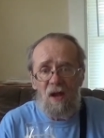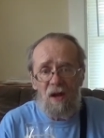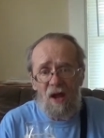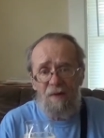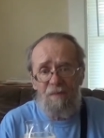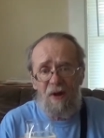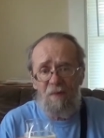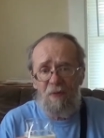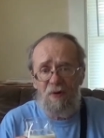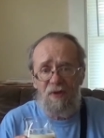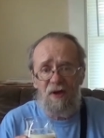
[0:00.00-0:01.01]
light
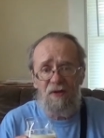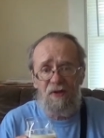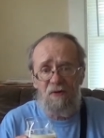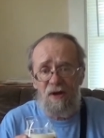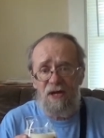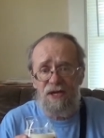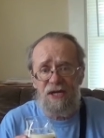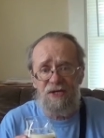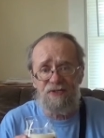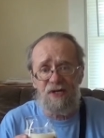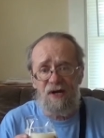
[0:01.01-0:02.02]
pepper. The, the green tea
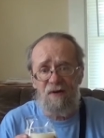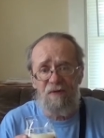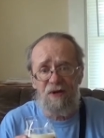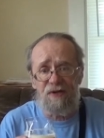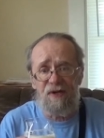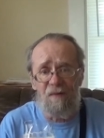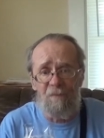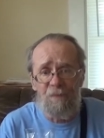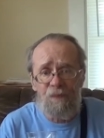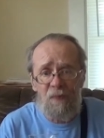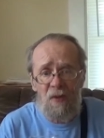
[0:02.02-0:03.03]
is there, but um,
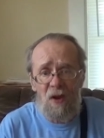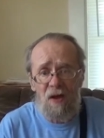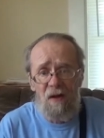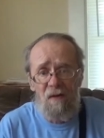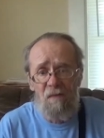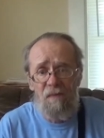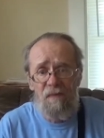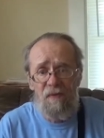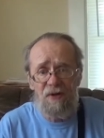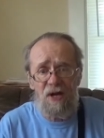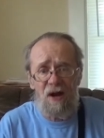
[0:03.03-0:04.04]

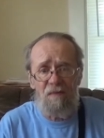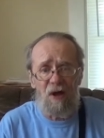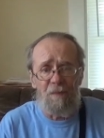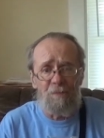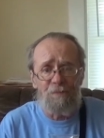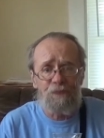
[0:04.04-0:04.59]
kind of a